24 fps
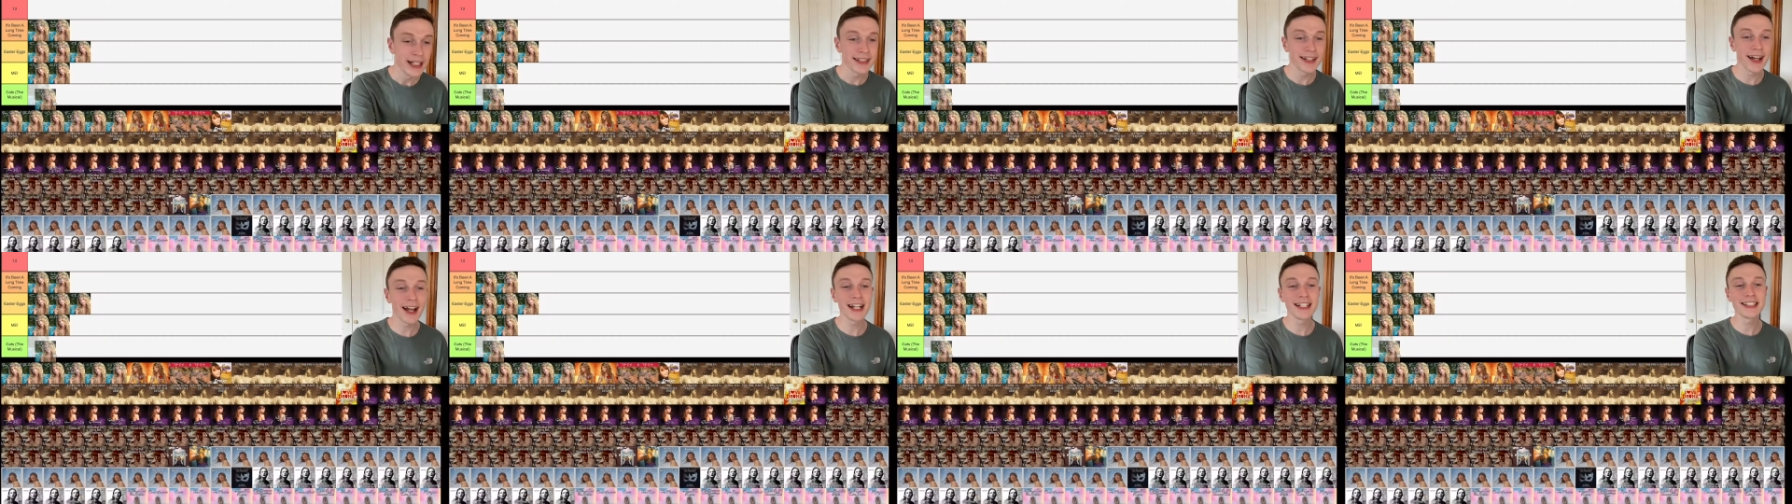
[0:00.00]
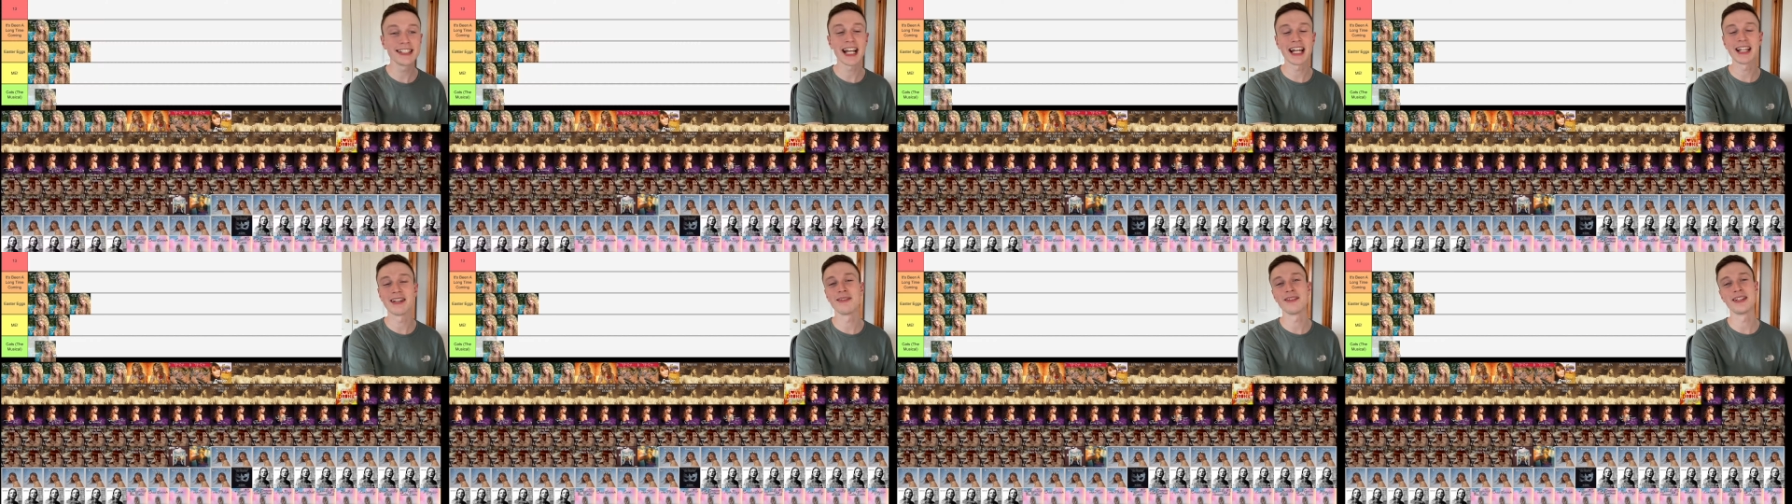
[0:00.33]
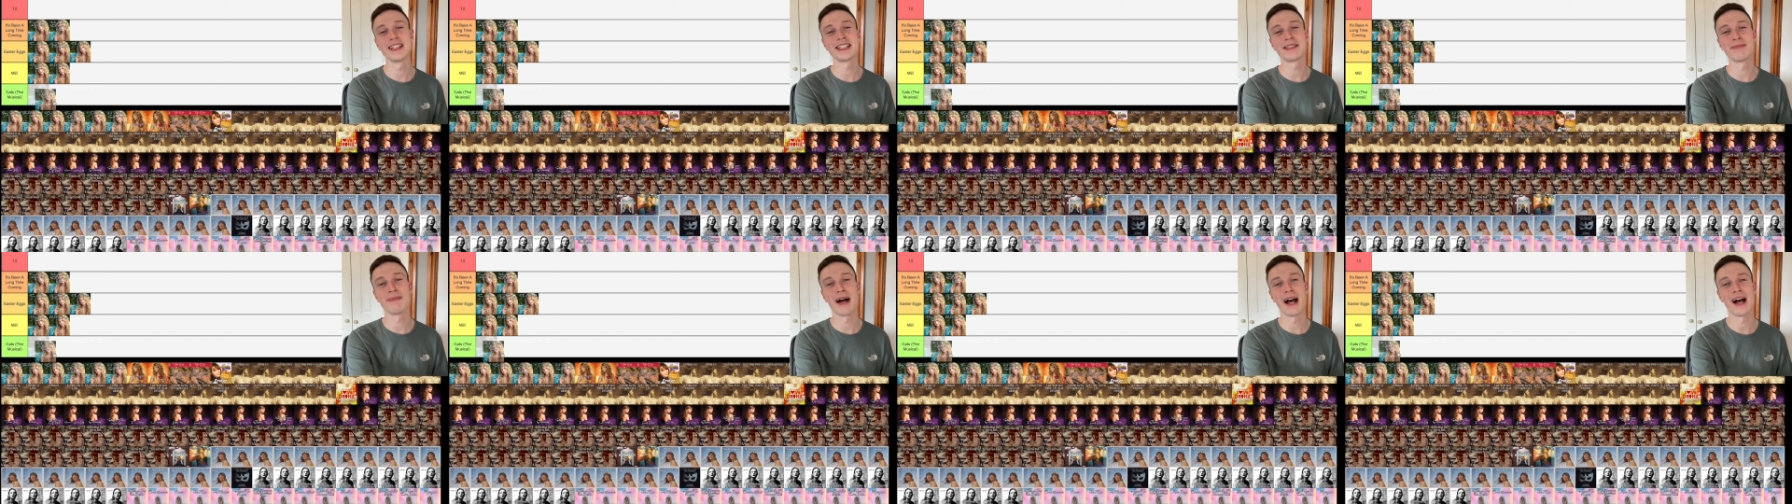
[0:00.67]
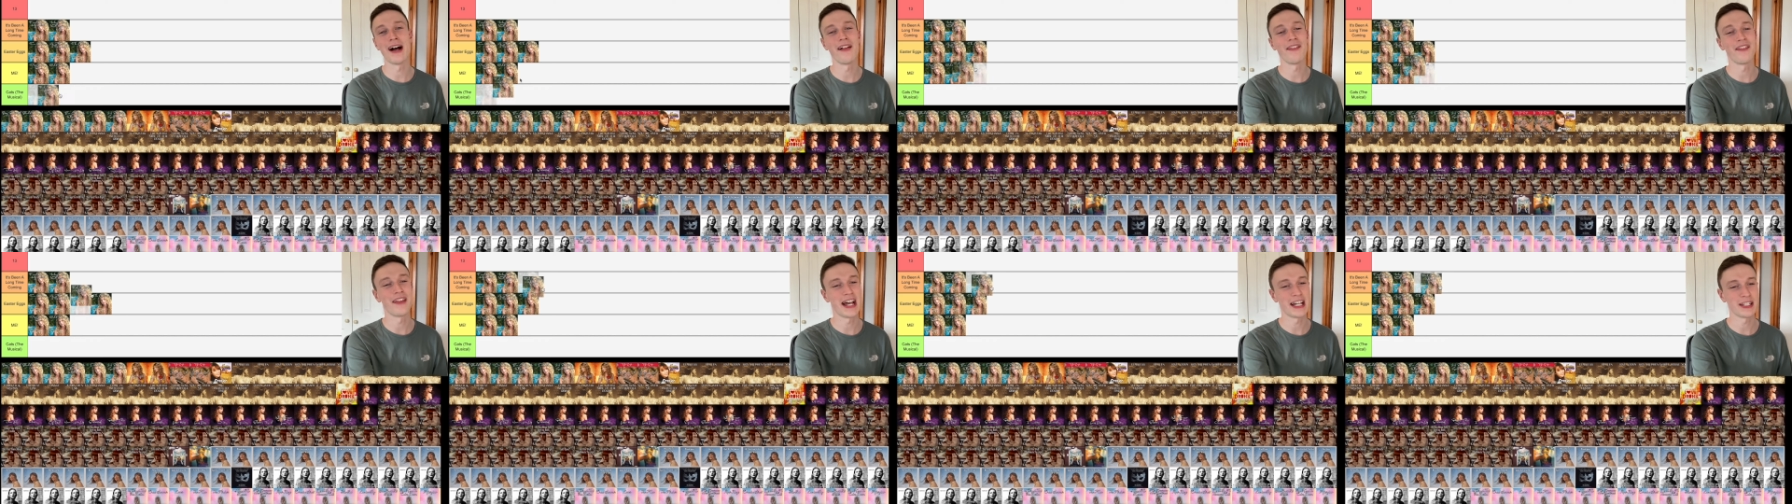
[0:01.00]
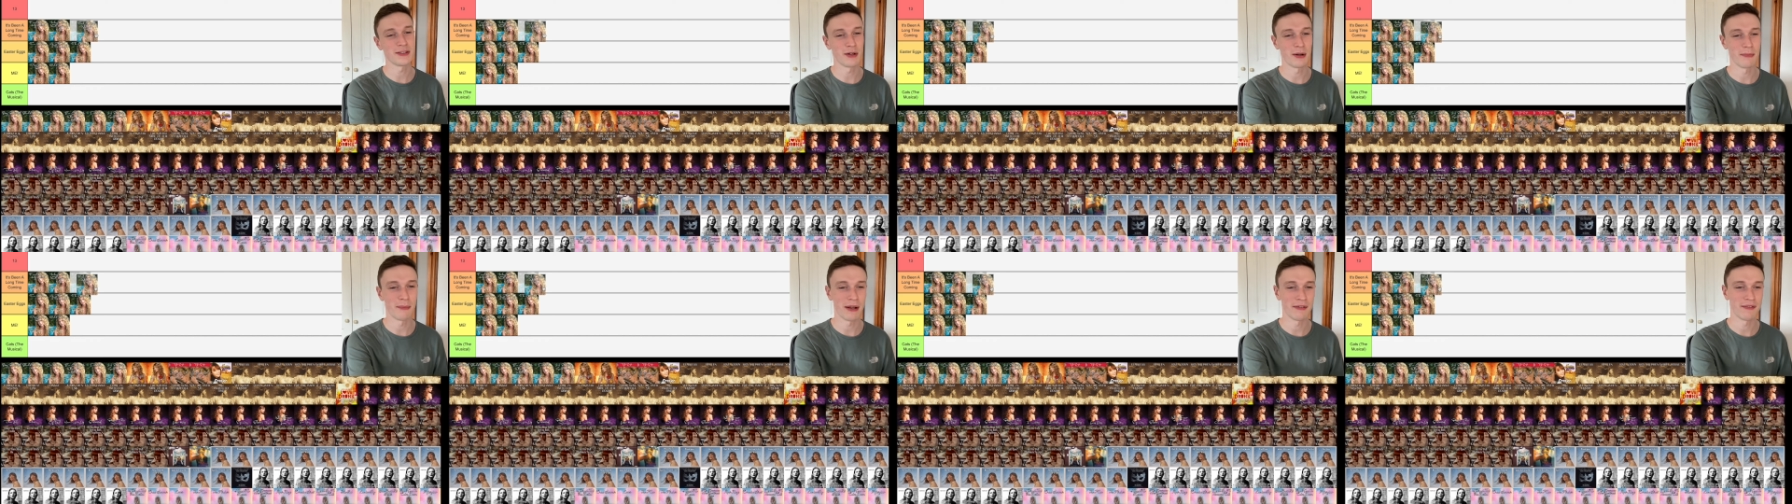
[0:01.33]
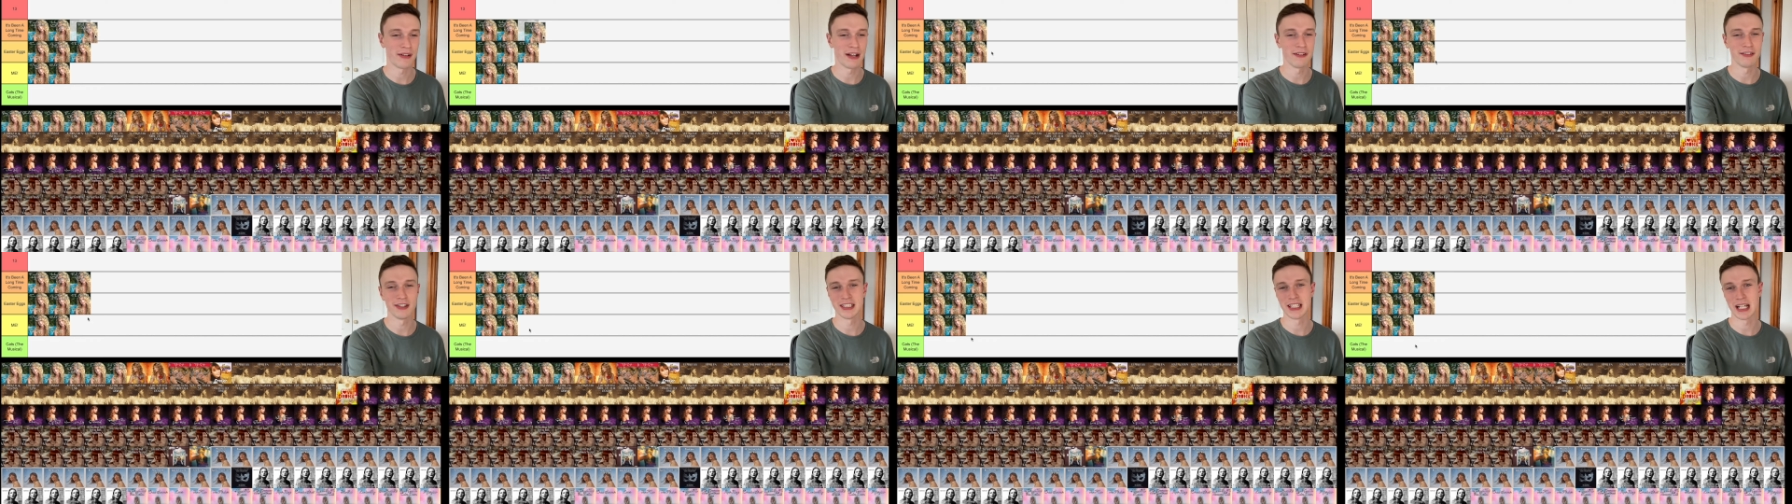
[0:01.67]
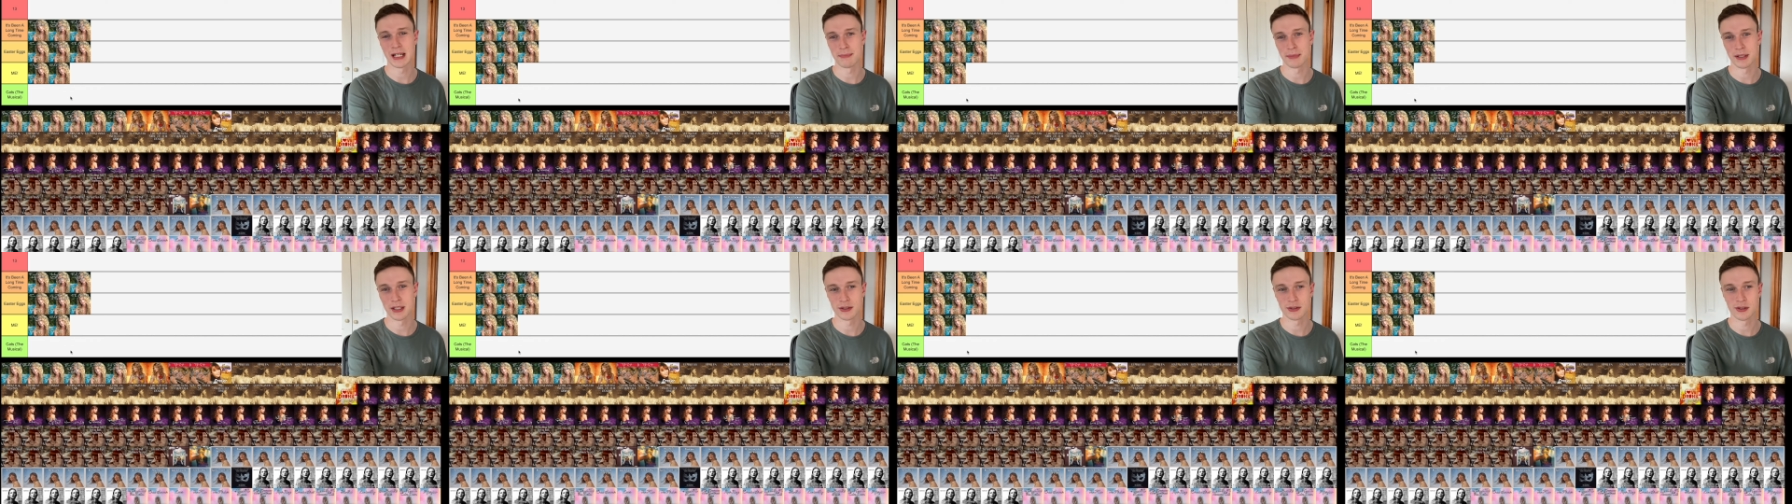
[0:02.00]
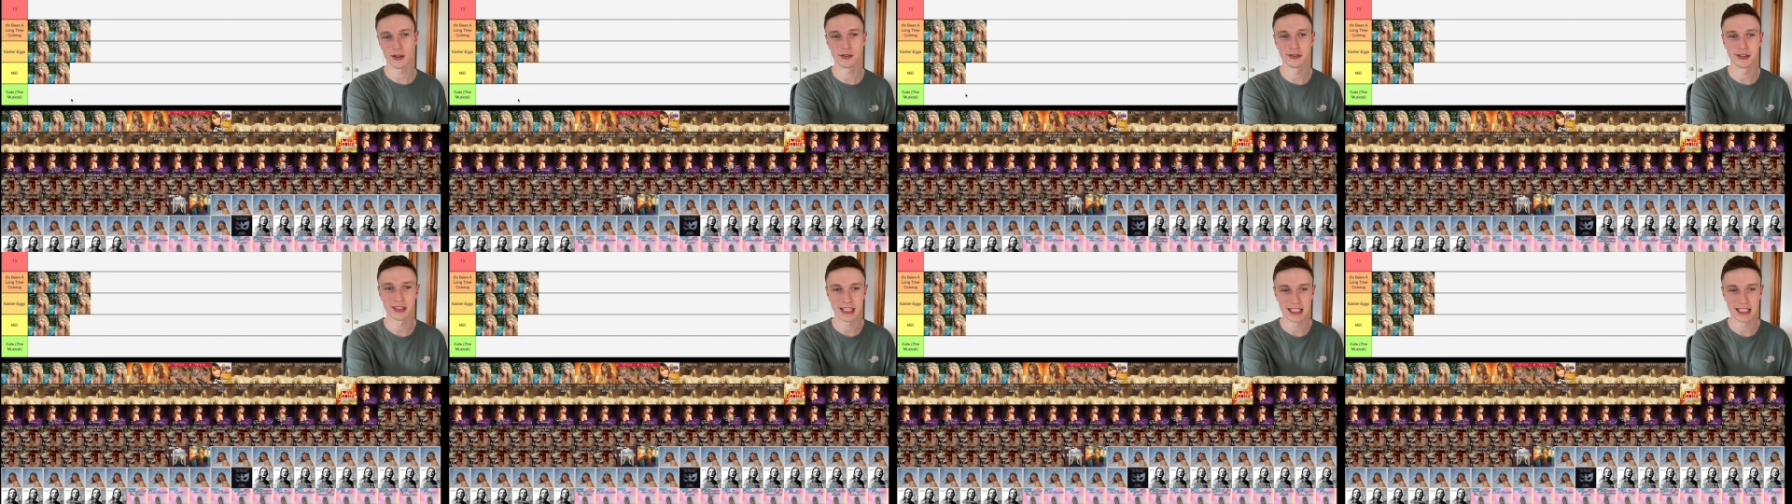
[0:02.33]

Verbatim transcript: Tied together with a smile, that's one of my favourite debut songs,